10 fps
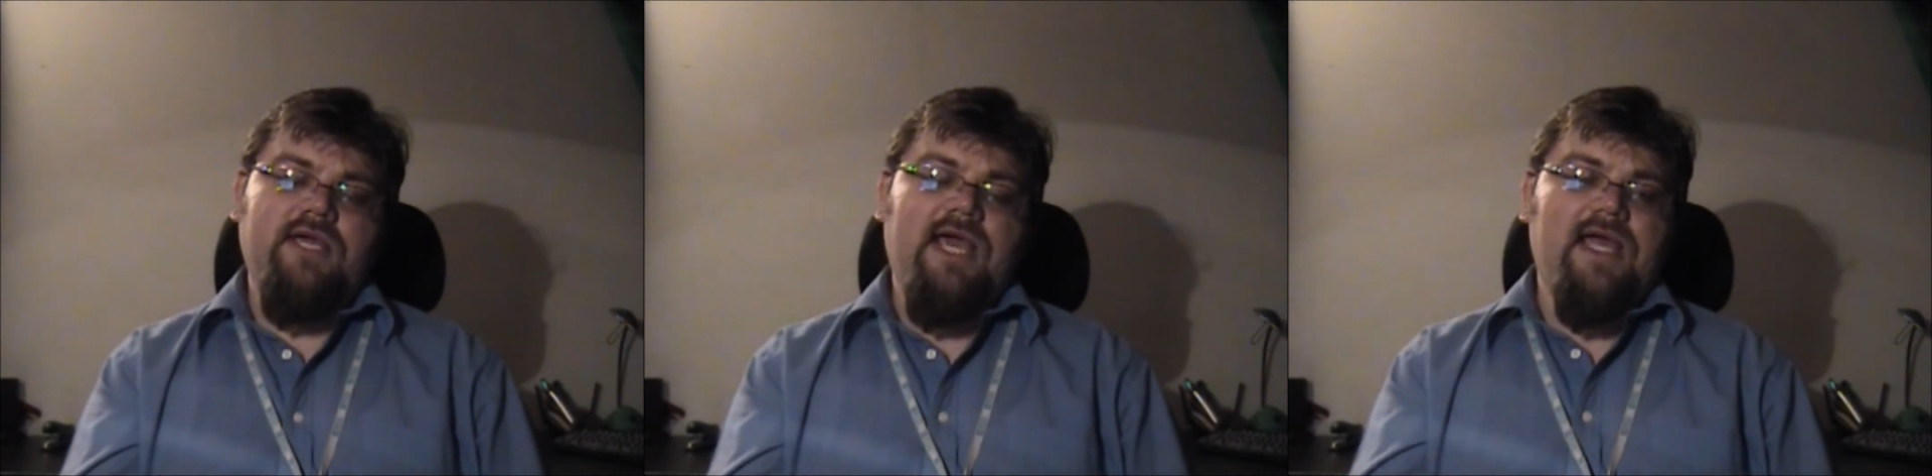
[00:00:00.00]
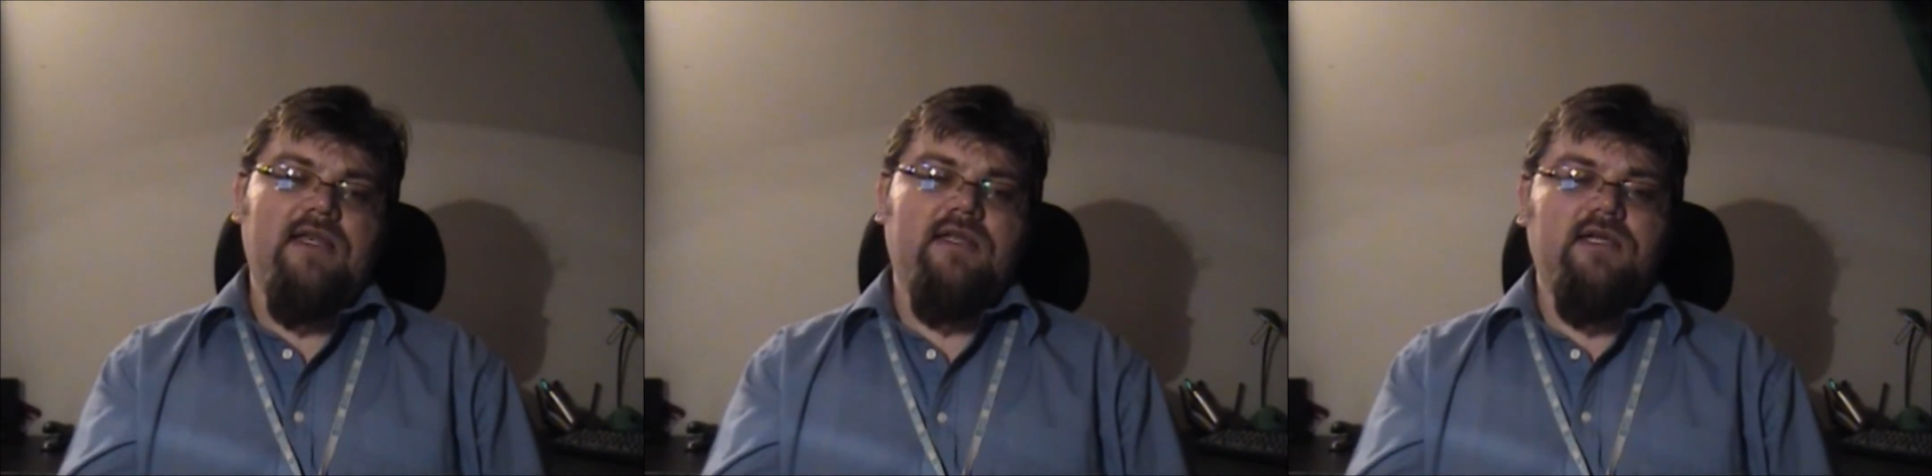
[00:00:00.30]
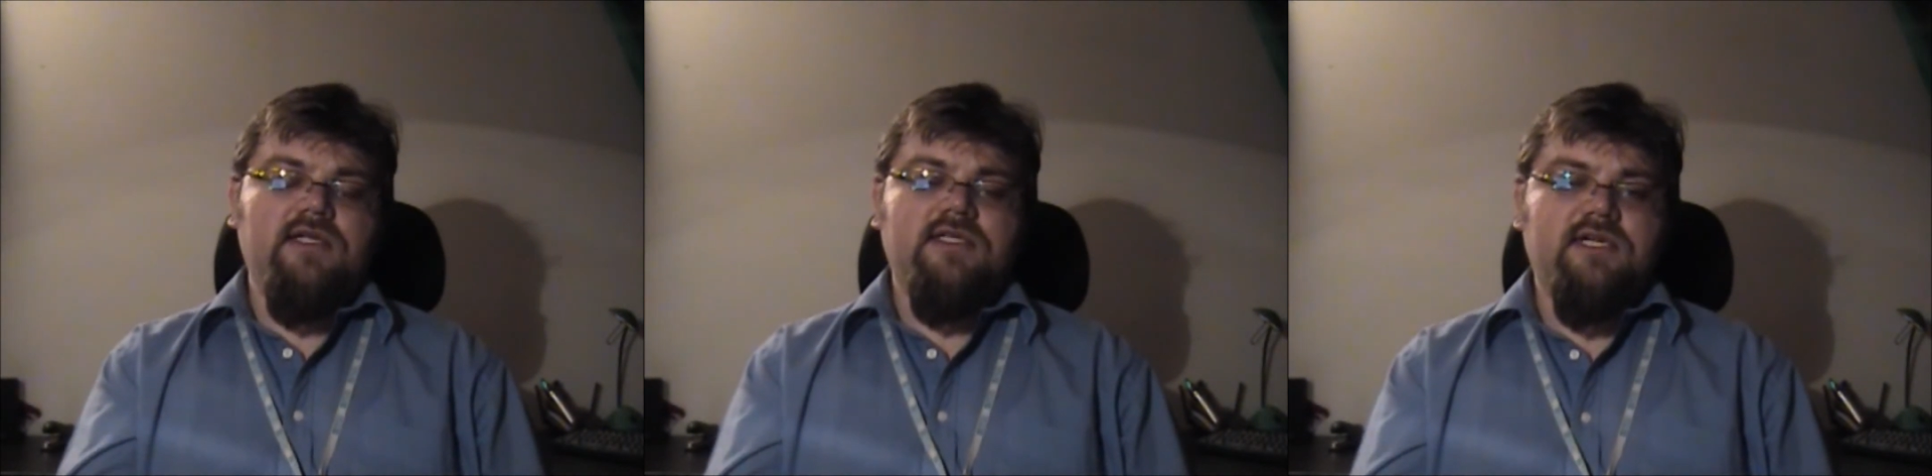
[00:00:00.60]
can
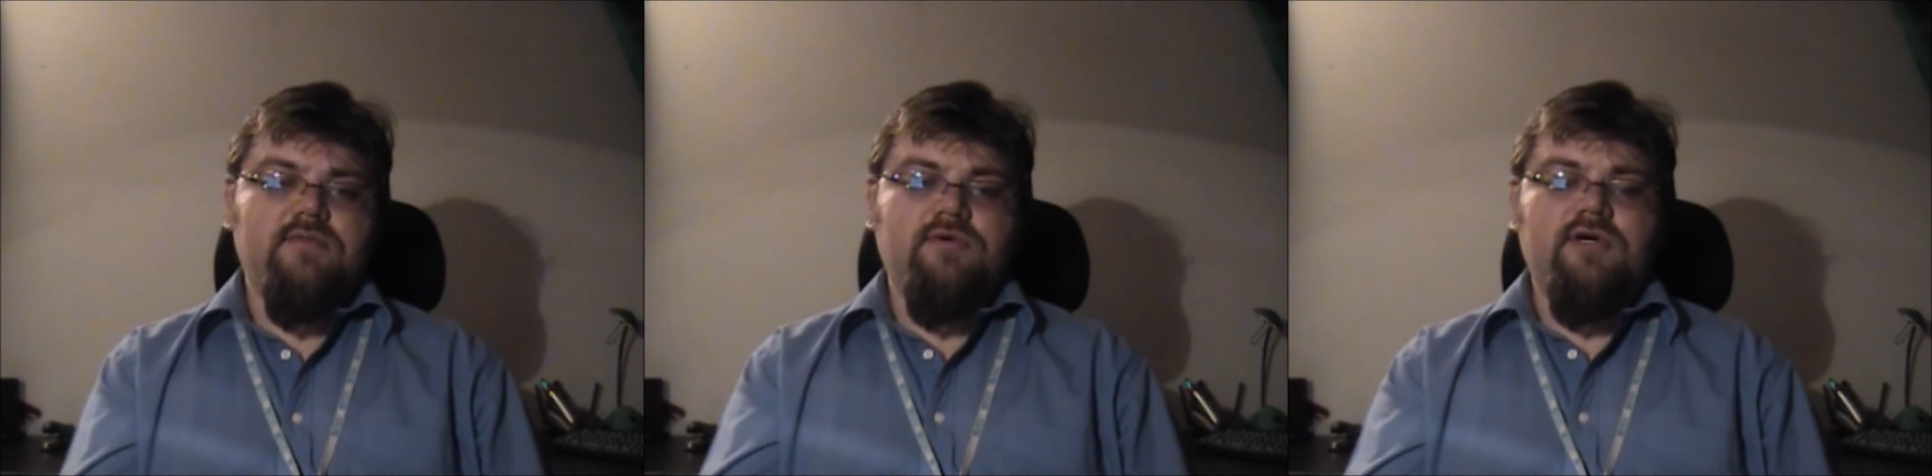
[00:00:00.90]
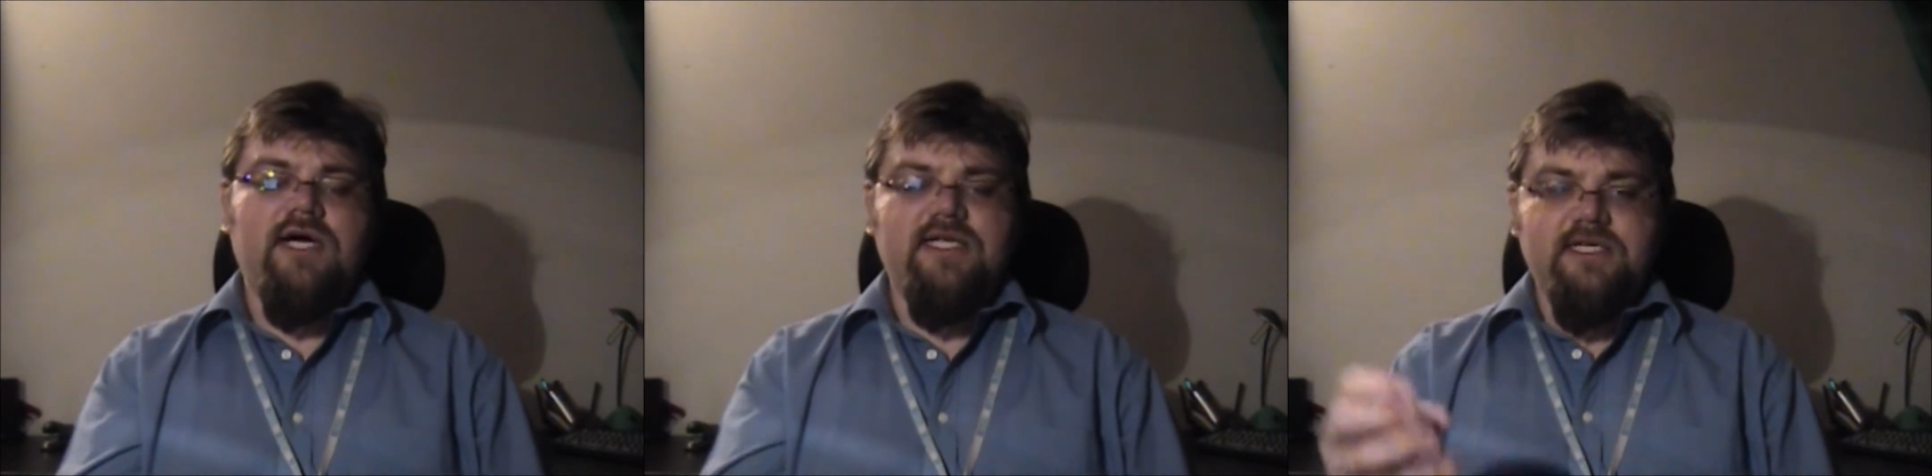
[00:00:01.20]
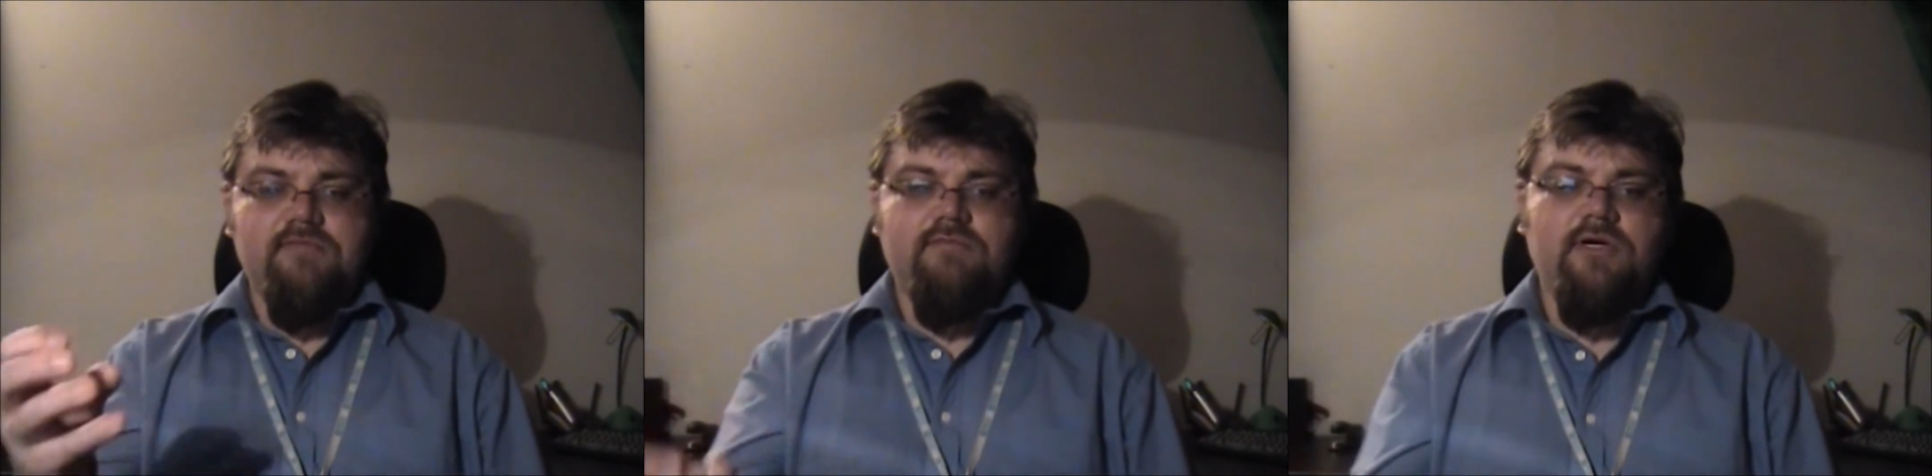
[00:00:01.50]
summarize
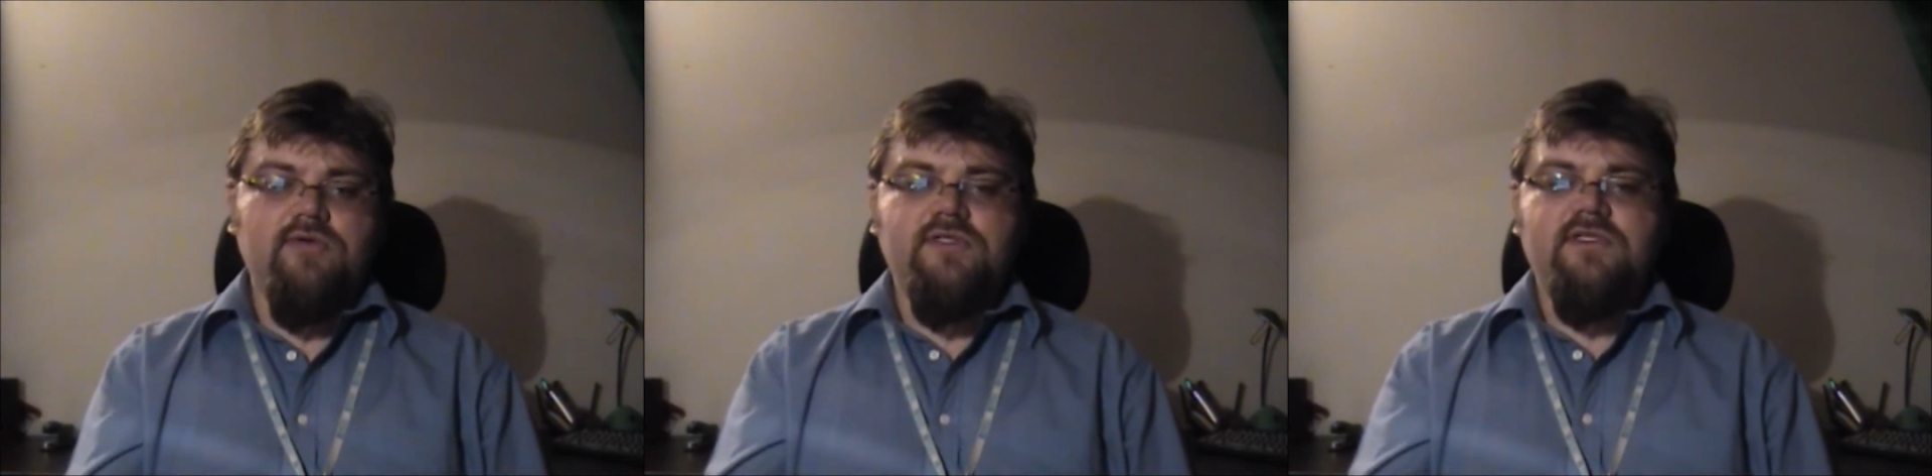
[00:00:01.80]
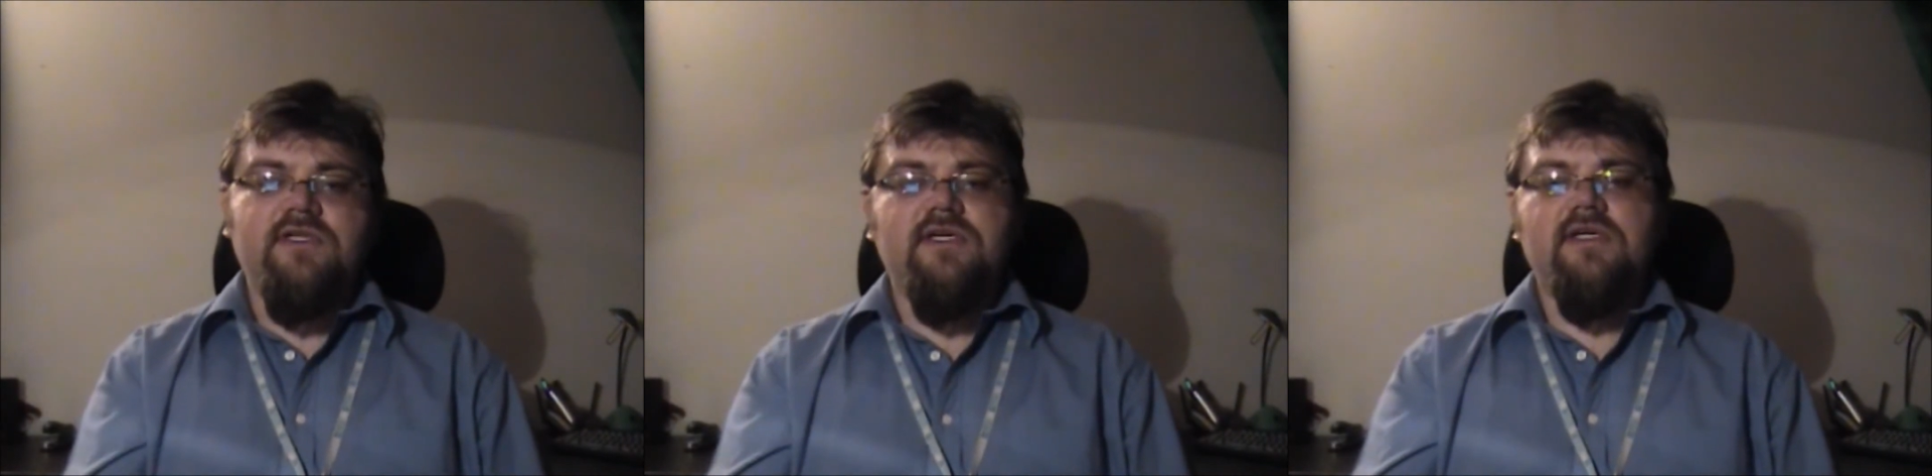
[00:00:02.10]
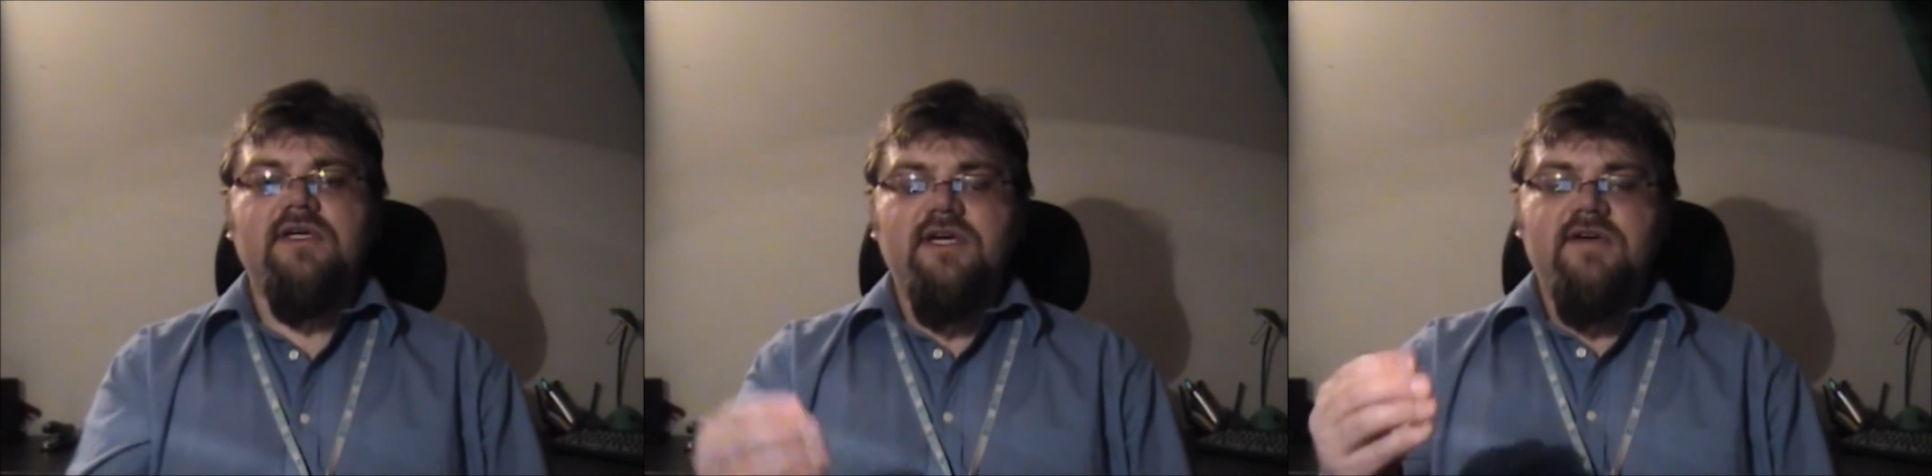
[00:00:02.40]
and post the